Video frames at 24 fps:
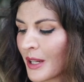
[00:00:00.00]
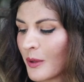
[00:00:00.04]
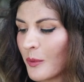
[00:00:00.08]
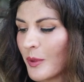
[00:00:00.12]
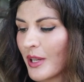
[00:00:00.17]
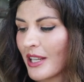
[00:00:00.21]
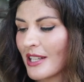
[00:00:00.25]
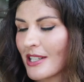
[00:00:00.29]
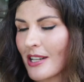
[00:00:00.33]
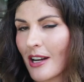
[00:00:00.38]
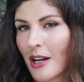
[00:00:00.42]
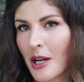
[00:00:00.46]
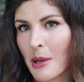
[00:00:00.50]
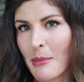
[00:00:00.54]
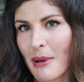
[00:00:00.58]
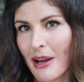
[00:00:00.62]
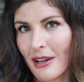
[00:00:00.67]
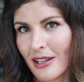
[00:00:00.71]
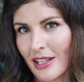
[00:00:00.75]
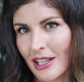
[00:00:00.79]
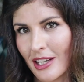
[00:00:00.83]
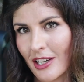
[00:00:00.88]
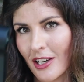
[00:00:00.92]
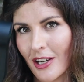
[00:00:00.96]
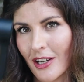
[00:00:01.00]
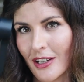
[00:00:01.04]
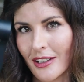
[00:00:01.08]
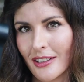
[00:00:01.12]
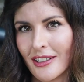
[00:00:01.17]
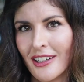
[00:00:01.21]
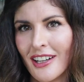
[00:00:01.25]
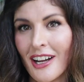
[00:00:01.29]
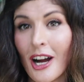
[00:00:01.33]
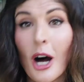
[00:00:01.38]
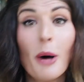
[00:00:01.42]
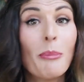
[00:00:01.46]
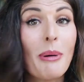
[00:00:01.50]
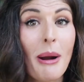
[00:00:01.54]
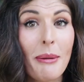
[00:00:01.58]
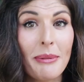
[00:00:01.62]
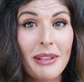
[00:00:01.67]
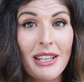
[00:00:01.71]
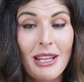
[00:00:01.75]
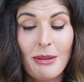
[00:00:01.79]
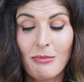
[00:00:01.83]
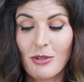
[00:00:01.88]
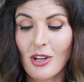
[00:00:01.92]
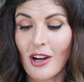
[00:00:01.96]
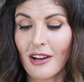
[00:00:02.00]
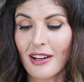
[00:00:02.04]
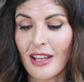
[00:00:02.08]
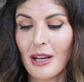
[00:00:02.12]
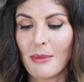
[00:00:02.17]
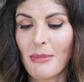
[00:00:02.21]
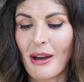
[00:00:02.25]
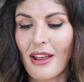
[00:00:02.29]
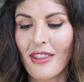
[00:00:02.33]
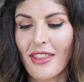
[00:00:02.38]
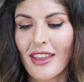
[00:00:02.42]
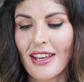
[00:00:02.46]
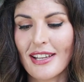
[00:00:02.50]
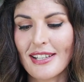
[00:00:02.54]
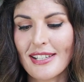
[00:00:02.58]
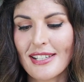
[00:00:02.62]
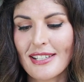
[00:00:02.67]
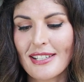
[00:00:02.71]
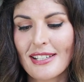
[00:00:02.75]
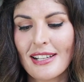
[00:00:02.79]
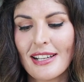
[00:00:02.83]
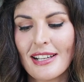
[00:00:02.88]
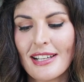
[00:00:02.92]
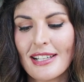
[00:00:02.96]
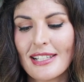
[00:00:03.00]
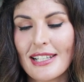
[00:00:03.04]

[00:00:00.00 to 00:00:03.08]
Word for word: We can talk about gear. I'll probably keep talking about this.